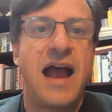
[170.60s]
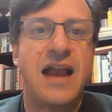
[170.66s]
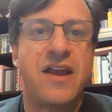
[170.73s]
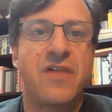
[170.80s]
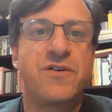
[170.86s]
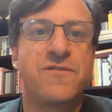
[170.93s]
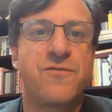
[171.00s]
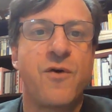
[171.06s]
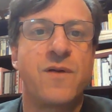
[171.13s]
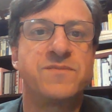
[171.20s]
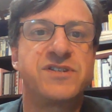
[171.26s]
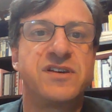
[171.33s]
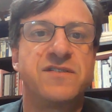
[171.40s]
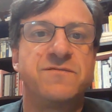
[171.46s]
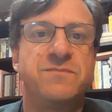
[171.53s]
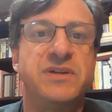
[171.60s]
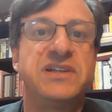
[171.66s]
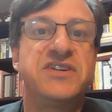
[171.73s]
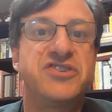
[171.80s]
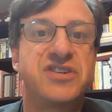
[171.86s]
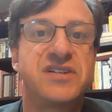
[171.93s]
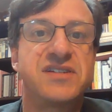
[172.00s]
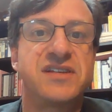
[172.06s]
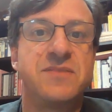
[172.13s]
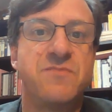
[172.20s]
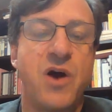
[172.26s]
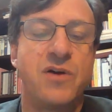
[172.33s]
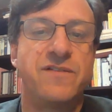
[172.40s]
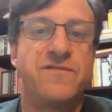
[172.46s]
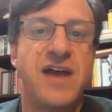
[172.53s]
and other forms of maliciously
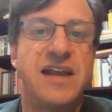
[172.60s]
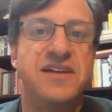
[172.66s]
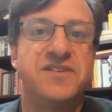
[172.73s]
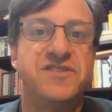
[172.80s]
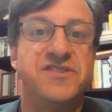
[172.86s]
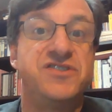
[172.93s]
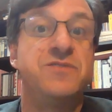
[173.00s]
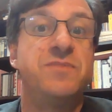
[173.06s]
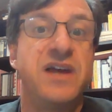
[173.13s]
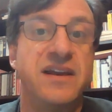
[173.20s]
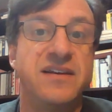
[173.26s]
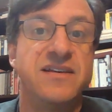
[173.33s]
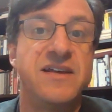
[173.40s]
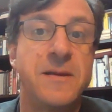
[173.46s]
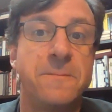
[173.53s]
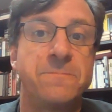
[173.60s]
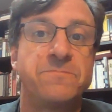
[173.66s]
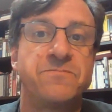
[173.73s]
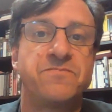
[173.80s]
motivated stupidity.